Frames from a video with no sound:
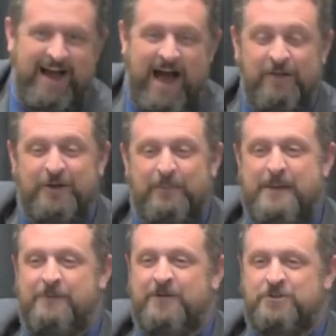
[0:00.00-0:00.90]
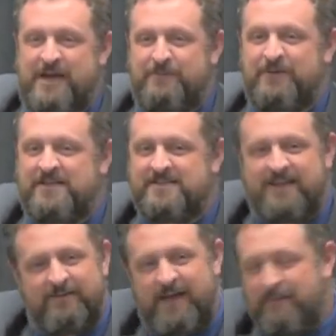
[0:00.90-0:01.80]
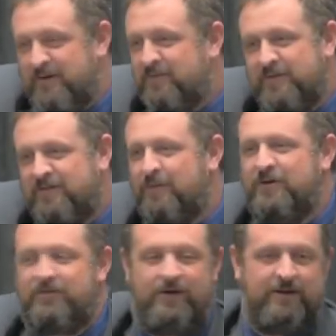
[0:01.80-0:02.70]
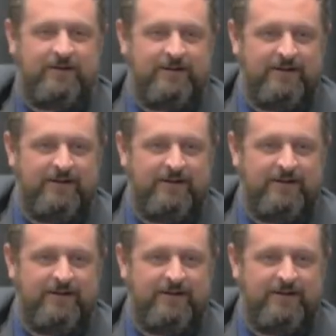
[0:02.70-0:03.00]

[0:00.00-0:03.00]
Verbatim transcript: I look at people on trampolines and say, that must be so much fun.